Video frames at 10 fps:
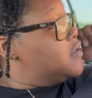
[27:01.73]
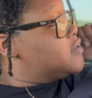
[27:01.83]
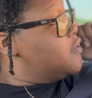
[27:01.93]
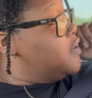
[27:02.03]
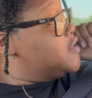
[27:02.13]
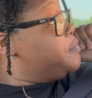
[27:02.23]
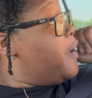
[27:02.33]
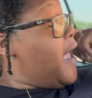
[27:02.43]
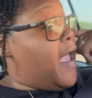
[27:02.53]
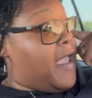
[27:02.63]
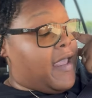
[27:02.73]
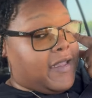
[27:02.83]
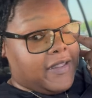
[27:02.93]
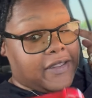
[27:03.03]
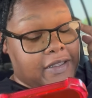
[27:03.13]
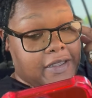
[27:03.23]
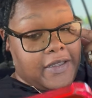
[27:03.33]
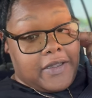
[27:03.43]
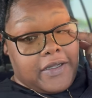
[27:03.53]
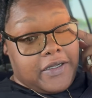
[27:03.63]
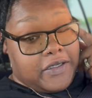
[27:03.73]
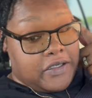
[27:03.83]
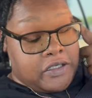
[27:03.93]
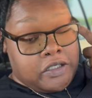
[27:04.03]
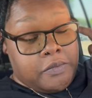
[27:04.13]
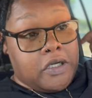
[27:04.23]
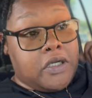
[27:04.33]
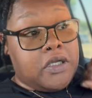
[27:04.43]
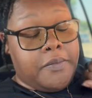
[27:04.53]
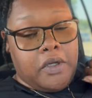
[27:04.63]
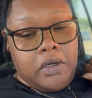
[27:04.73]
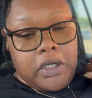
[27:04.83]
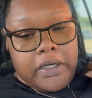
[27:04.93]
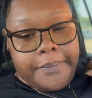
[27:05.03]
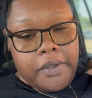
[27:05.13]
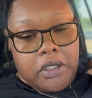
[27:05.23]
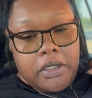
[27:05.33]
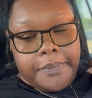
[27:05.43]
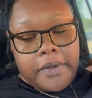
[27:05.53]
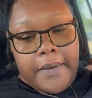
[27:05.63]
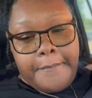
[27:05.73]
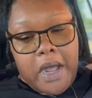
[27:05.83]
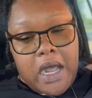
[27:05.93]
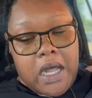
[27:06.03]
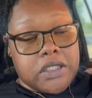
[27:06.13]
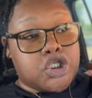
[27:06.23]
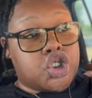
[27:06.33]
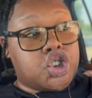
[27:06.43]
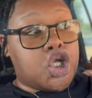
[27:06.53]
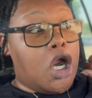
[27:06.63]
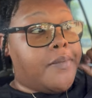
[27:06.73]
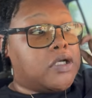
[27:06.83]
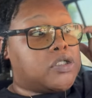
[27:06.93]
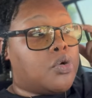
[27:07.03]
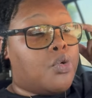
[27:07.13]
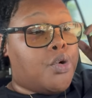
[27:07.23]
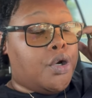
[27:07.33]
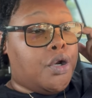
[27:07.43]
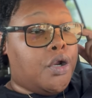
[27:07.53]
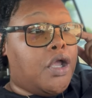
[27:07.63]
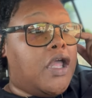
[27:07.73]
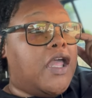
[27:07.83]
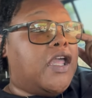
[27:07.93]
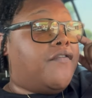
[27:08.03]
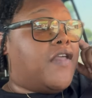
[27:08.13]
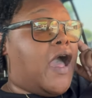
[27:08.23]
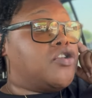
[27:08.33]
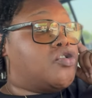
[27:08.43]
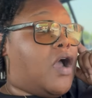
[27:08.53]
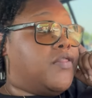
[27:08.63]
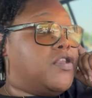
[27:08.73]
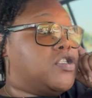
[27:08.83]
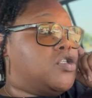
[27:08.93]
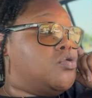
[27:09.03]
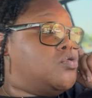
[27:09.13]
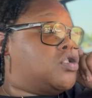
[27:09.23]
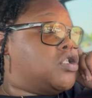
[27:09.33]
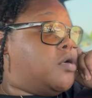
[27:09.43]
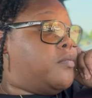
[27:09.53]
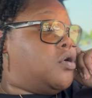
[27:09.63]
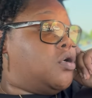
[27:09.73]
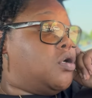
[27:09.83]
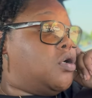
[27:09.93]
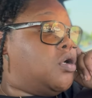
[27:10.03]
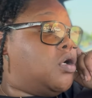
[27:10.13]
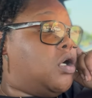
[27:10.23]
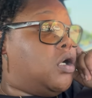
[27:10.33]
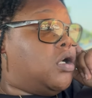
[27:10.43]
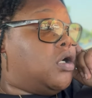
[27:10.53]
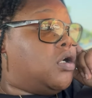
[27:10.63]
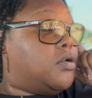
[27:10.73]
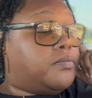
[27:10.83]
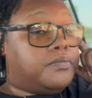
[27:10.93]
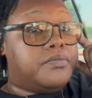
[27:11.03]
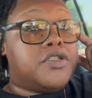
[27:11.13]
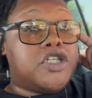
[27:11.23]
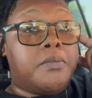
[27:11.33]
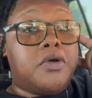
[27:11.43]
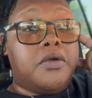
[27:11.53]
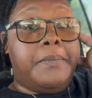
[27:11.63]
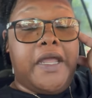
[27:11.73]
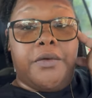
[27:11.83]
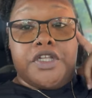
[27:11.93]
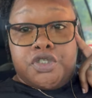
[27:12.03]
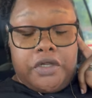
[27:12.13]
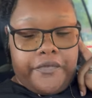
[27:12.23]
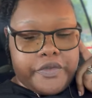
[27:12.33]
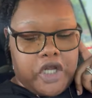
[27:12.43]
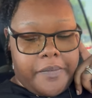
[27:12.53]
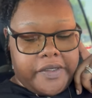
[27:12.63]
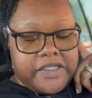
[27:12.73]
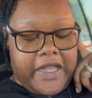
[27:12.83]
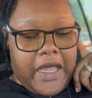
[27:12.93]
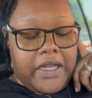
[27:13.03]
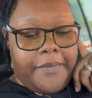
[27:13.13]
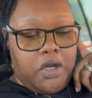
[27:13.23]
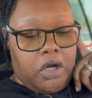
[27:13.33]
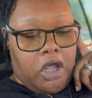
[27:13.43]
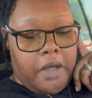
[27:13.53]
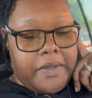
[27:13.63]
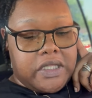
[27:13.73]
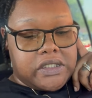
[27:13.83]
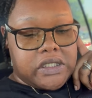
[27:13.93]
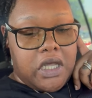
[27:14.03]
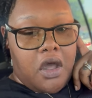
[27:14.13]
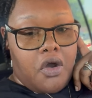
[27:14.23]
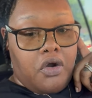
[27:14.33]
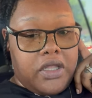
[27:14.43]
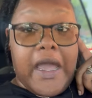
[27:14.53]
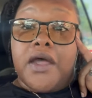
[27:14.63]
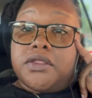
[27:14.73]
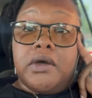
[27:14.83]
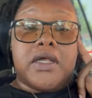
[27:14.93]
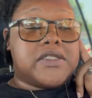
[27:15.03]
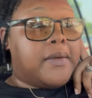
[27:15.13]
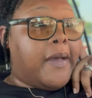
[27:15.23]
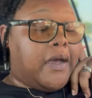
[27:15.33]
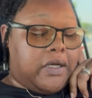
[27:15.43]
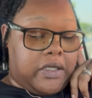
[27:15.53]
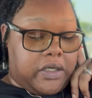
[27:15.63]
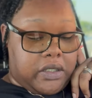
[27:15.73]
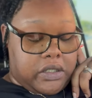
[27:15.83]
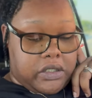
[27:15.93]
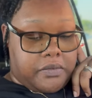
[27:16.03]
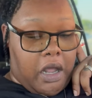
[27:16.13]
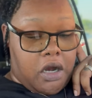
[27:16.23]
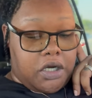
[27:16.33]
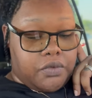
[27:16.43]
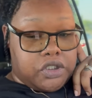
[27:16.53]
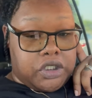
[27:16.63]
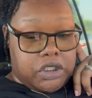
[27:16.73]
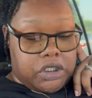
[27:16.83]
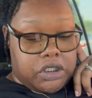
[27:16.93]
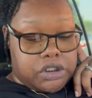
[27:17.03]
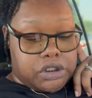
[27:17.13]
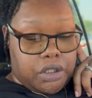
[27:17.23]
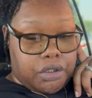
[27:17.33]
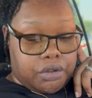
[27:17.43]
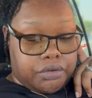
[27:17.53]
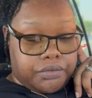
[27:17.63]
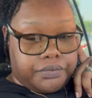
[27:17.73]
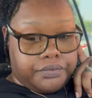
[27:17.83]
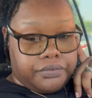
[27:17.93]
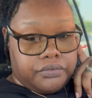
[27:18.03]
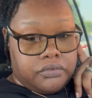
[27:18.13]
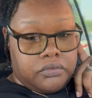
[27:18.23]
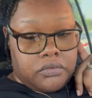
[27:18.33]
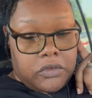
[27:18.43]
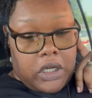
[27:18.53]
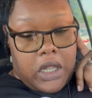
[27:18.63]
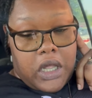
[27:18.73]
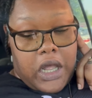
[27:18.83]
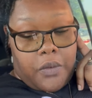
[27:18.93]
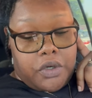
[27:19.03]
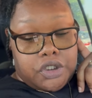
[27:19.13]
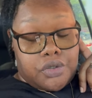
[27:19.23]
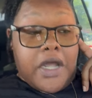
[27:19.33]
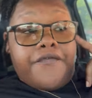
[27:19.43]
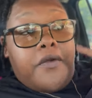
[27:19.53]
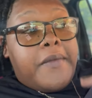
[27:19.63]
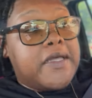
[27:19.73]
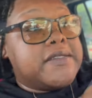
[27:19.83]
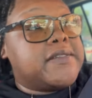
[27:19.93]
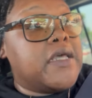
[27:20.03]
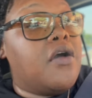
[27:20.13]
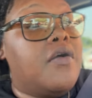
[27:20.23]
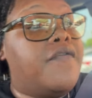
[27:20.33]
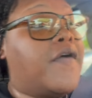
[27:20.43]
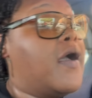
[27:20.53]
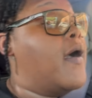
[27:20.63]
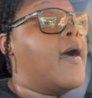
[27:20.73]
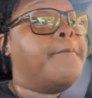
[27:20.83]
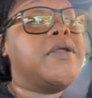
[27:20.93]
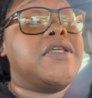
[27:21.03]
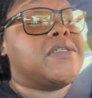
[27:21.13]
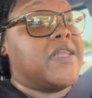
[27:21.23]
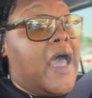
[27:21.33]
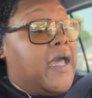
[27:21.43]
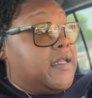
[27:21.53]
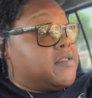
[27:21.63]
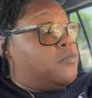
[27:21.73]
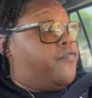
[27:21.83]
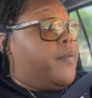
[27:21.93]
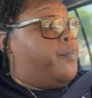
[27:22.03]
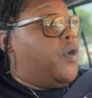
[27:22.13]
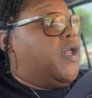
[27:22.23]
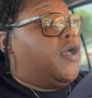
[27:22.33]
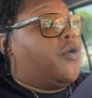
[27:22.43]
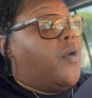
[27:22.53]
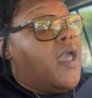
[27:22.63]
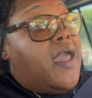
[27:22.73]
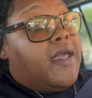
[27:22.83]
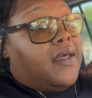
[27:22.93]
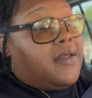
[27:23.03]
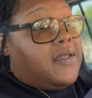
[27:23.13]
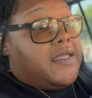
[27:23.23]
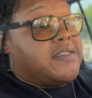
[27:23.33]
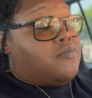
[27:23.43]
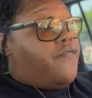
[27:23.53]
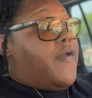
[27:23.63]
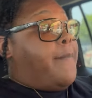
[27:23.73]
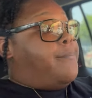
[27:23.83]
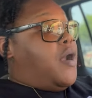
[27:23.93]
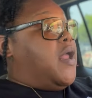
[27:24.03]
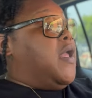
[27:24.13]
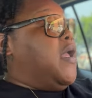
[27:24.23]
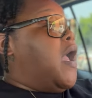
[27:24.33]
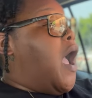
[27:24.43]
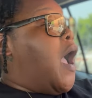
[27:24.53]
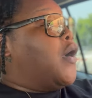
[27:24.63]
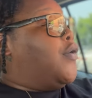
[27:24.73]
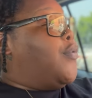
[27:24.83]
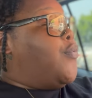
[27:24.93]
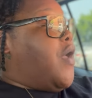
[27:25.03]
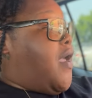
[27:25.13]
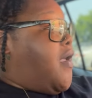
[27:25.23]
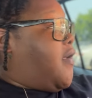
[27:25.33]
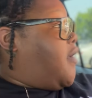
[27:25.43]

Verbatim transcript: so it's packed um let me go ahead and pull up my starbucks order if y'all tried this new summer um summer berry drink from starbucks y'all let me know in the comments on y'all thoughts about it um i heard it was good so I want to try for myself. But this line is moving pretty quick. It's moving pretty quick.